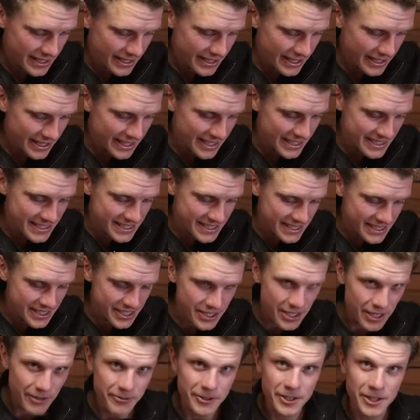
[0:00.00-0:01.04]
It's
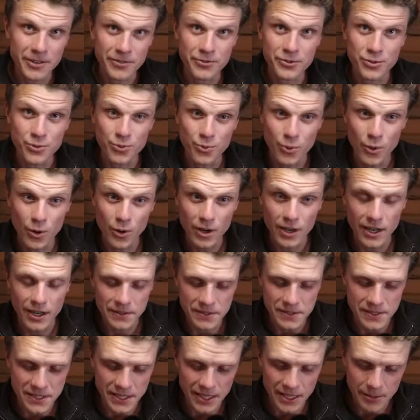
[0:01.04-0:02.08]
tough enough to walk
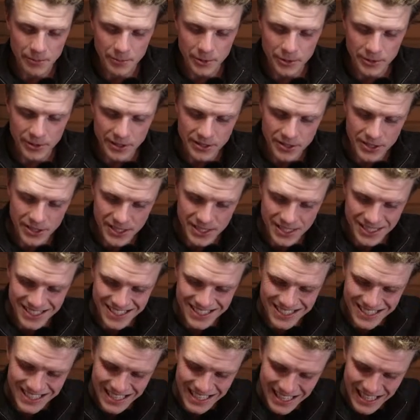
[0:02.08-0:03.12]
outside, but to actually
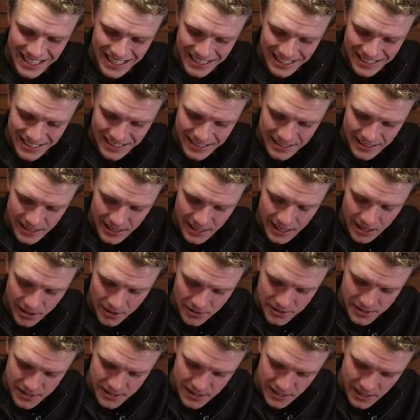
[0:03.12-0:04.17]
stand
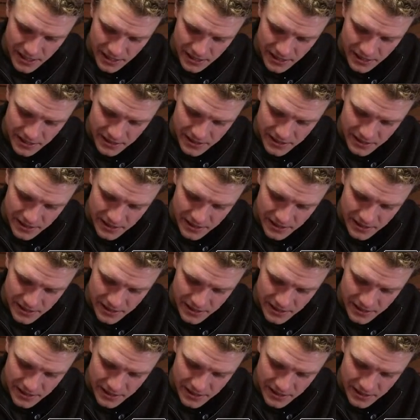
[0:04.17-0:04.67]
outside